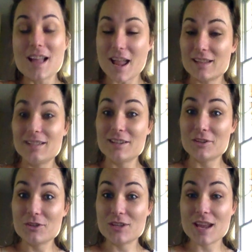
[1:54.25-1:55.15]
I didn't
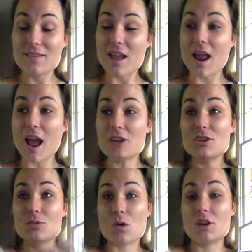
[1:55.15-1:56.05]
understand that. I
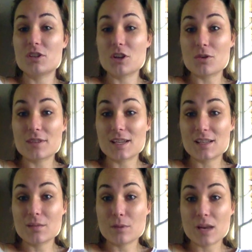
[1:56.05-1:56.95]
just wanted to go see
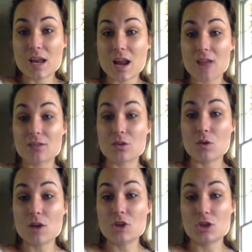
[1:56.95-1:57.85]
somebody and ask a
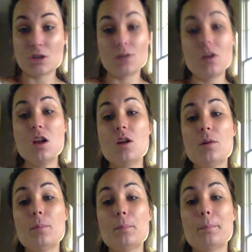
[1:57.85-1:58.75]
question.
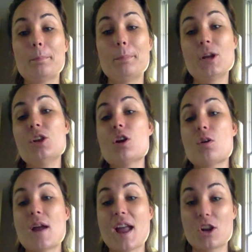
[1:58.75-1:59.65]
But
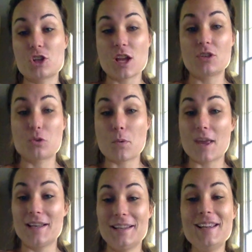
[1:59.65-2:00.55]
no, I actually had to
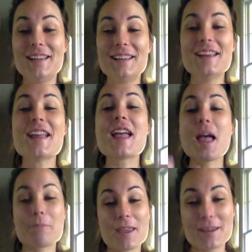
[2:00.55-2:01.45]
wait
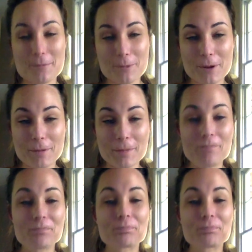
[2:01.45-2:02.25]
and make an appointment.